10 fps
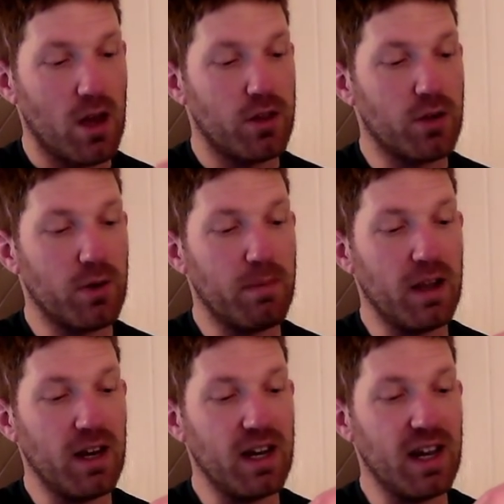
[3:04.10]
The
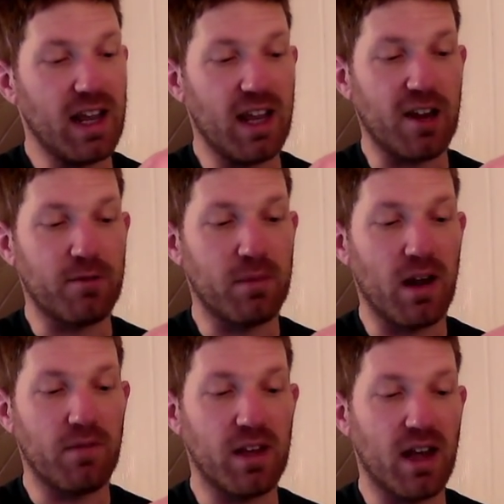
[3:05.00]
repeated engagement
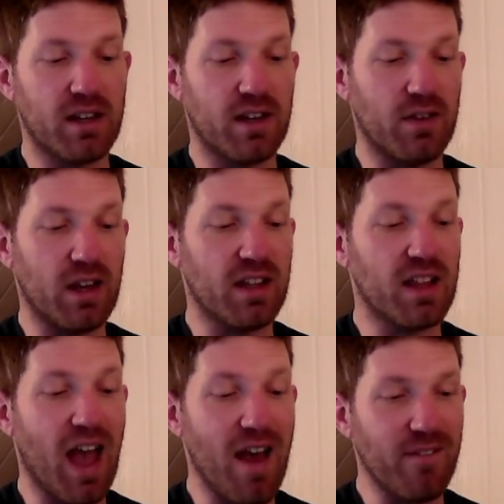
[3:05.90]
of the activity is
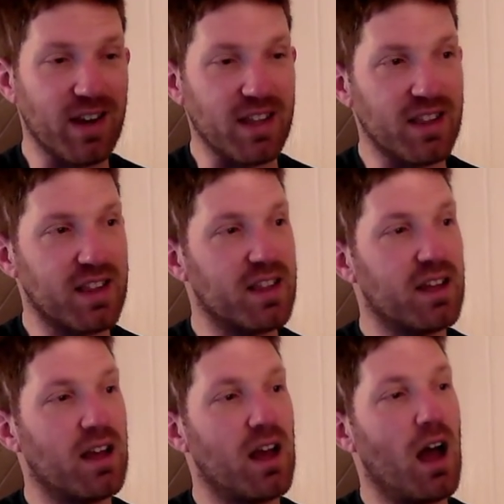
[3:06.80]
evidence
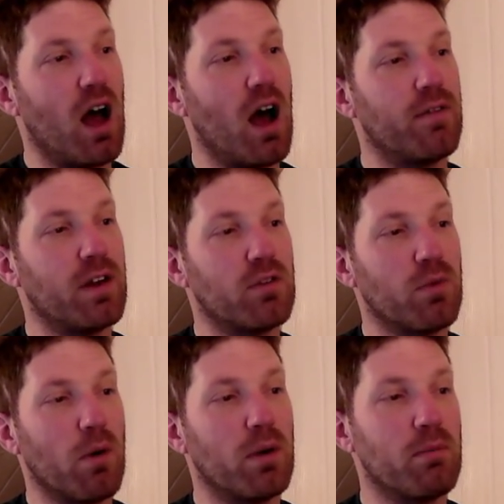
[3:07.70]
of a
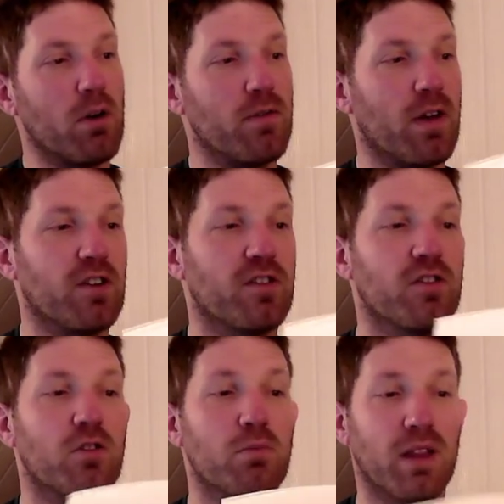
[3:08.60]
growing motivation
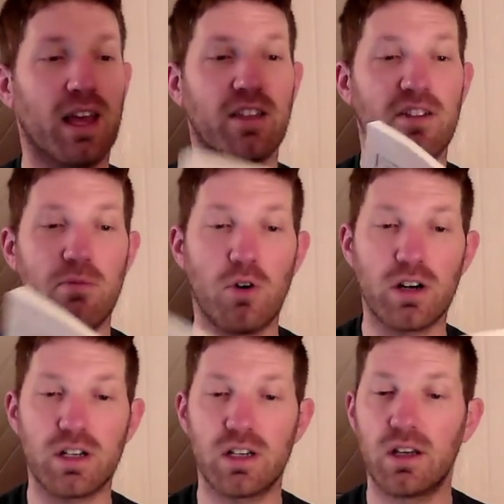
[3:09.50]
to play the
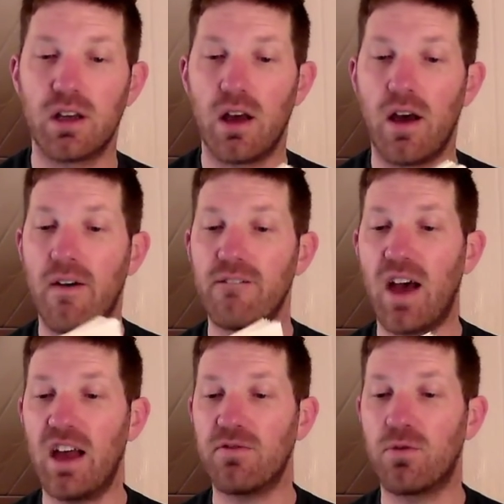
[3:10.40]
sport.
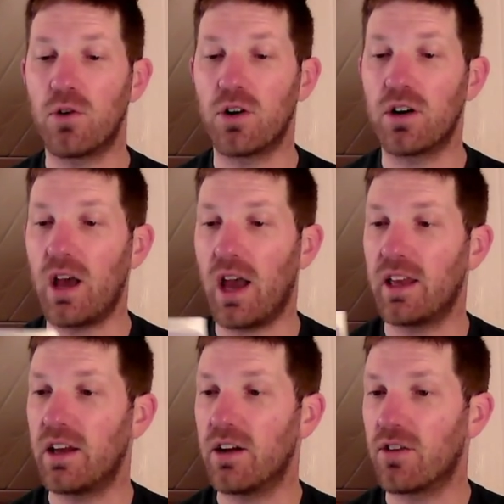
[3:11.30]
Fast forward a
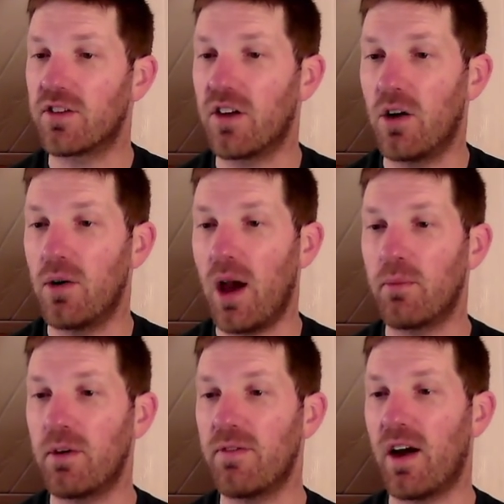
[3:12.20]
year or so, and
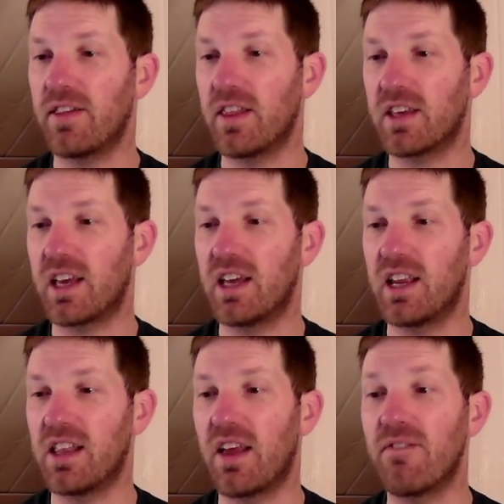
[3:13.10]
we find that the kid
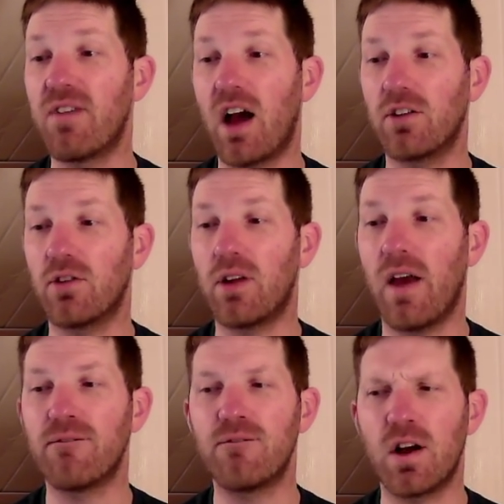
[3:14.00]
is a valued
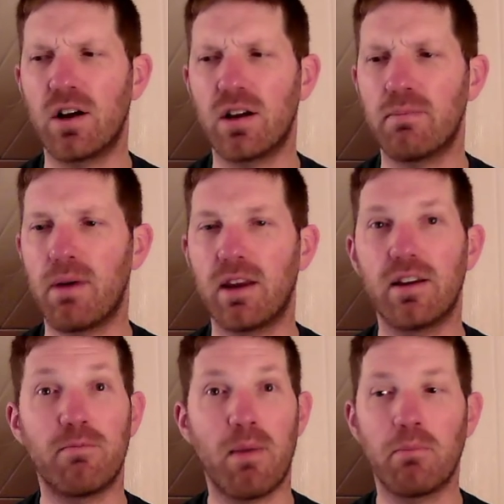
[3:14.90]
and very
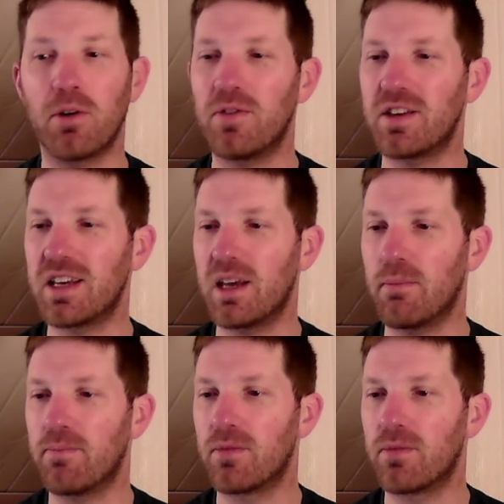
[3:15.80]
competitive member of the team.